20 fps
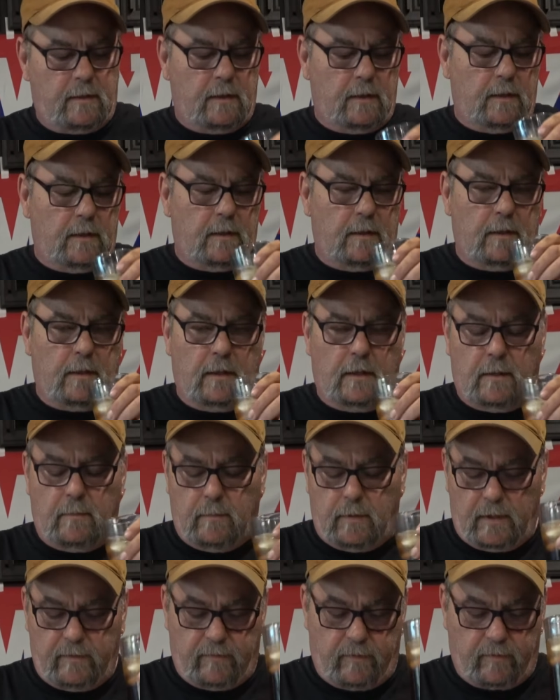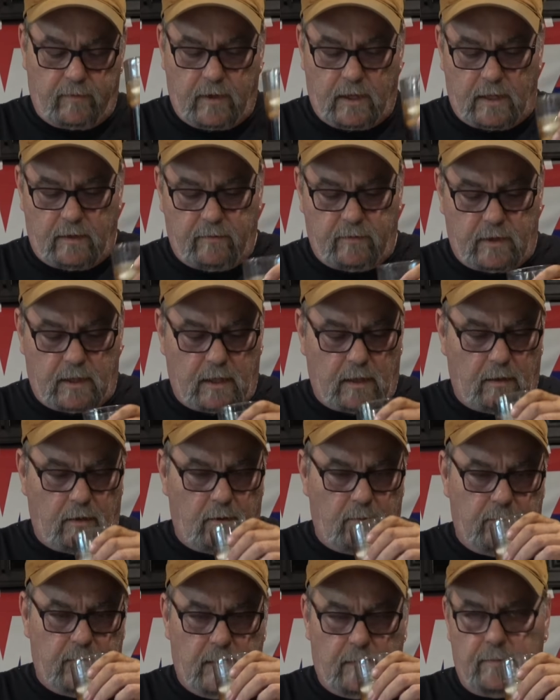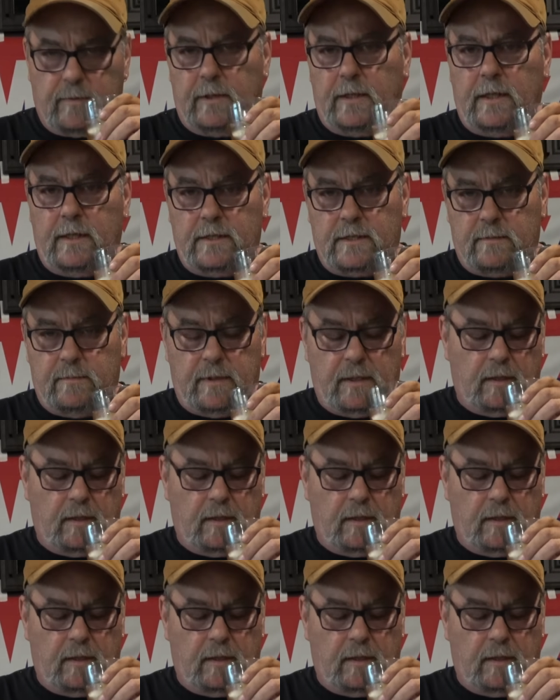and I believe I've got everything lubed up that needs to be